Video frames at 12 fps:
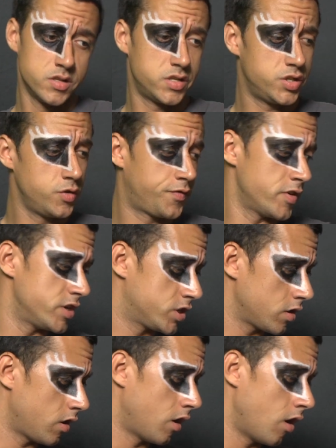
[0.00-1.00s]
Did you finish
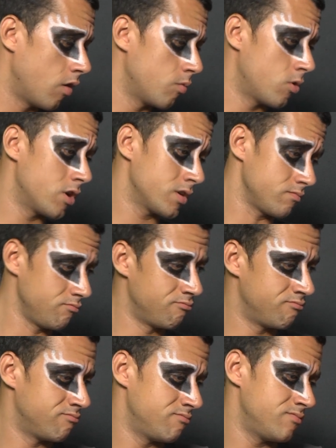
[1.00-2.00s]
your homework?
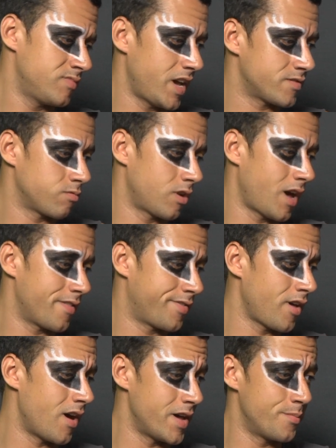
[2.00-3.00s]
Mm-hmm, that's what I
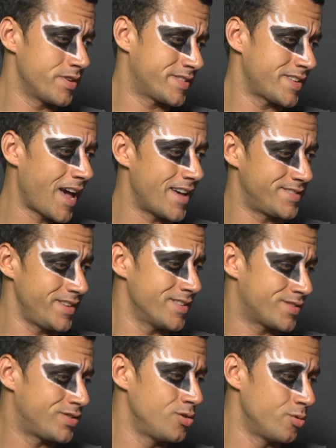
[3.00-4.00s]
thought, and besides,
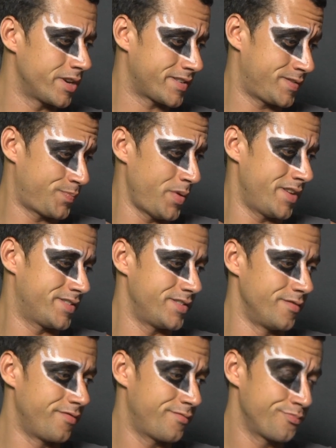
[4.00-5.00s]
it's too
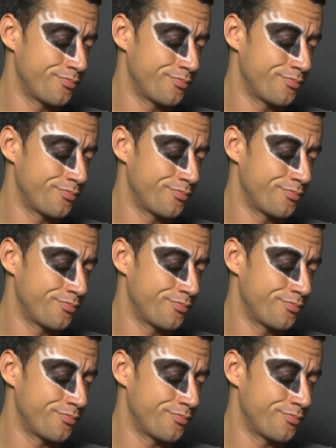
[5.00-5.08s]
expensive.